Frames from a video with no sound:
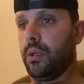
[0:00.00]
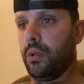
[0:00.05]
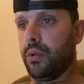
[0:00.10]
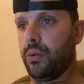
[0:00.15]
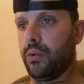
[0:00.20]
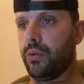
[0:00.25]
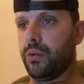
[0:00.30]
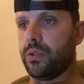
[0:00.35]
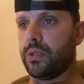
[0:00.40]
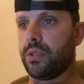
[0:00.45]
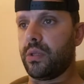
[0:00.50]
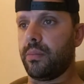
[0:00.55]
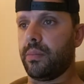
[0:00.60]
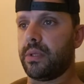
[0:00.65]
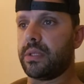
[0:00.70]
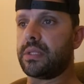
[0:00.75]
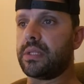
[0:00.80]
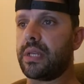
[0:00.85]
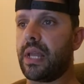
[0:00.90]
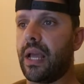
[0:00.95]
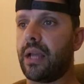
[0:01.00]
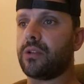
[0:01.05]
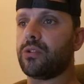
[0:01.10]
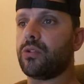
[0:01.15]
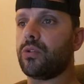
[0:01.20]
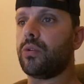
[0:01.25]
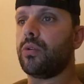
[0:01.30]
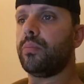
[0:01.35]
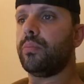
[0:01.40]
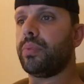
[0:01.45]
who use them as a
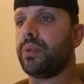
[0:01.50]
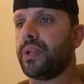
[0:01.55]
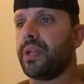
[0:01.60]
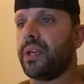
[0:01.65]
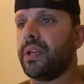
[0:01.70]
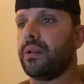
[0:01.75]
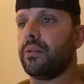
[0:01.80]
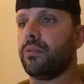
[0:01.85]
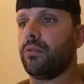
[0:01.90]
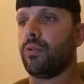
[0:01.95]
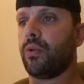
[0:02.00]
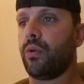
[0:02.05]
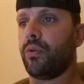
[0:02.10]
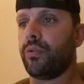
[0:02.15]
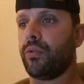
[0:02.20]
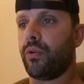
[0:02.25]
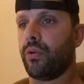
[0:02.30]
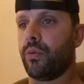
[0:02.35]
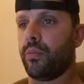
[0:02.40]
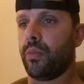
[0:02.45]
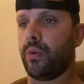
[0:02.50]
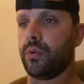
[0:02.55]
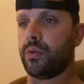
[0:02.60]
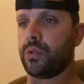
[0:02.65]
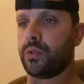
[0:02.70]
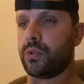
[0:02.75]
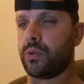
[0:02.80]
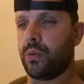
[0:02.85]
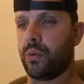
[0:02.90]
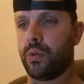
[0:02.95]
natural plant growth hormone
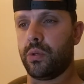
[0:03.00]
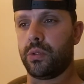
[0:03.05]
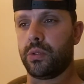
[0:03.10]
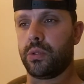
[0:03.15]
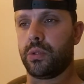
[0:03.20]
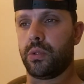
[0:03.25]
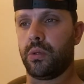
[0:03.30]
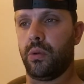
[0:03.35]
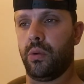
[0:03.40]
source.